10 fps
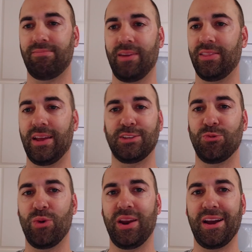I think it's a
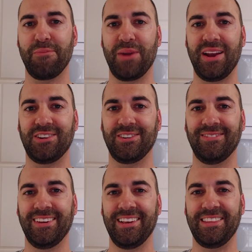winning combination.
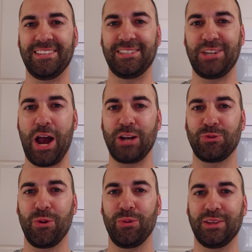This is
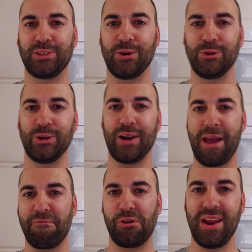Joshua with the Sojourn.
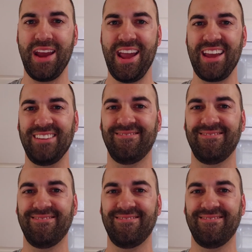Have a great day.